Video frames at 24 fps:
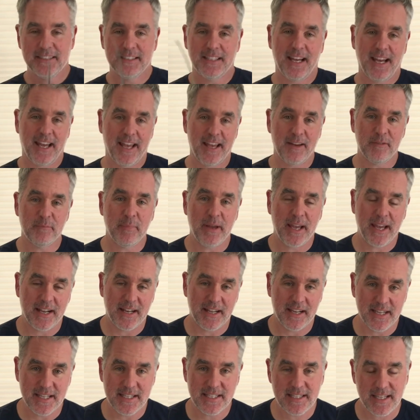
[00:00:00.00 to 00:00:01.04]
I have bad
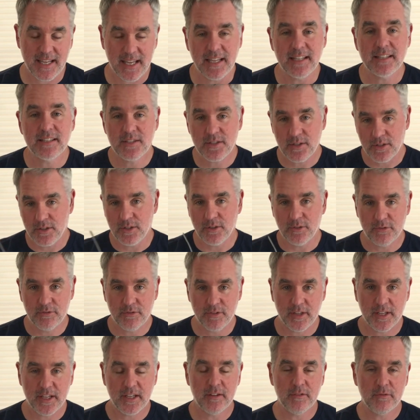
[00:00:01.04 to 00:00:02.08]
eyesight, so you'll
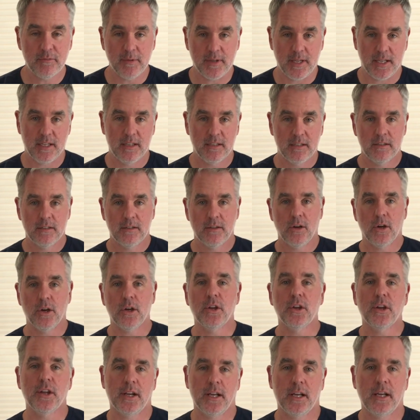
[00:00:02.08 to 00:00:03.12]
forgive me. Or are
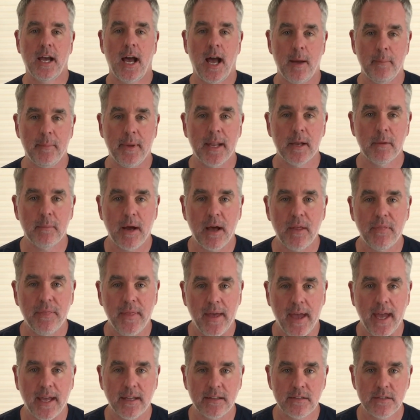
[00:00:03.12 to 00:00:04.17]
you going to comment about
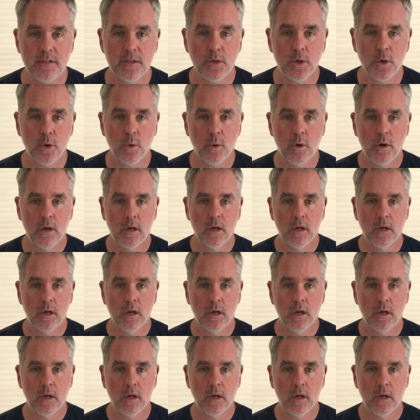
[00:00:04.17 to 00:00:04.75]
that too?